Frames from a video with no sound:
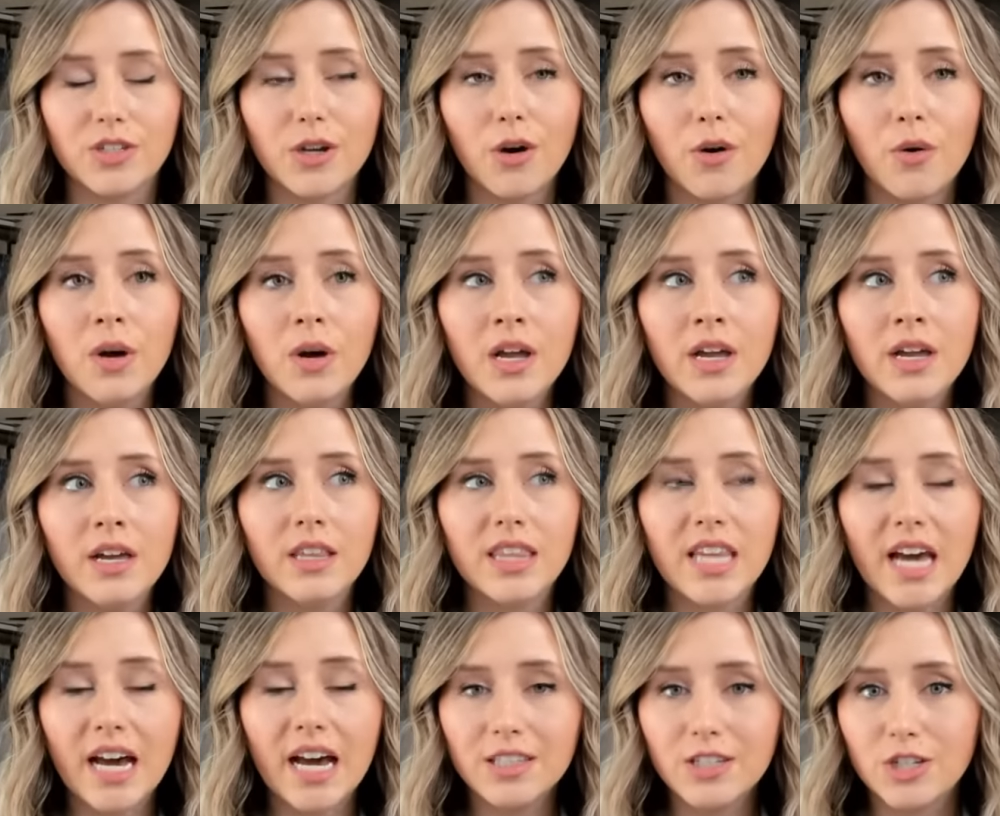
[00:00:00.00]
So
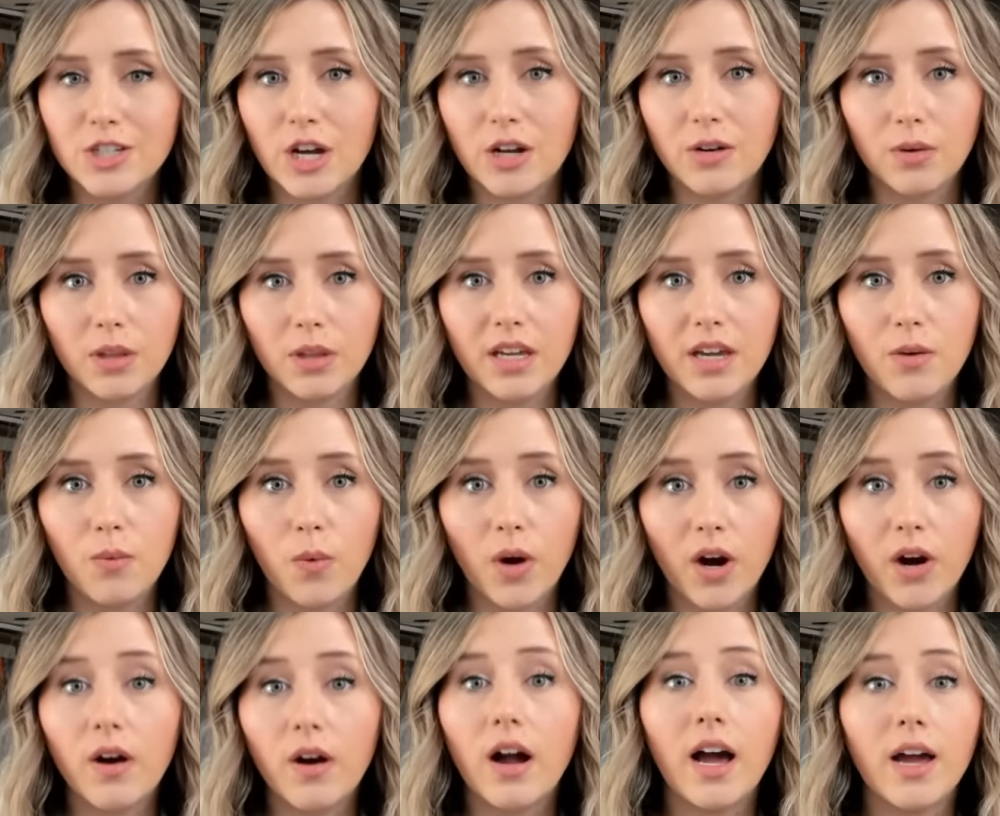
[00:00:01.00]
that's generally
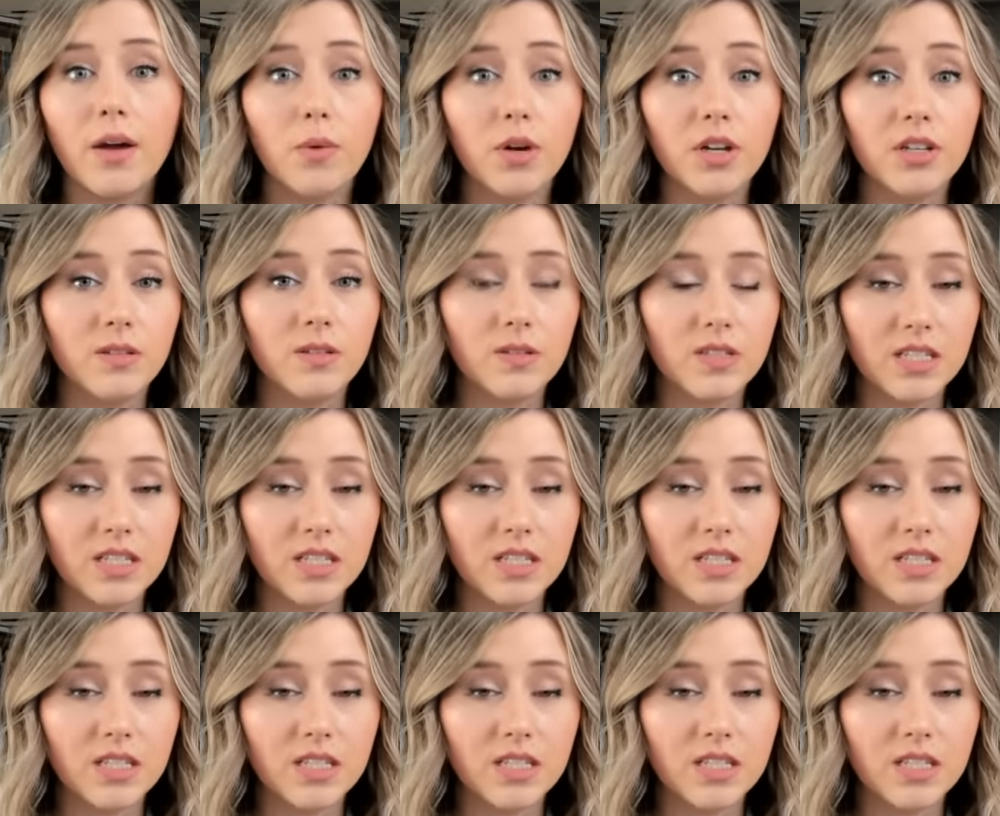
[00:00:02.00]
where I would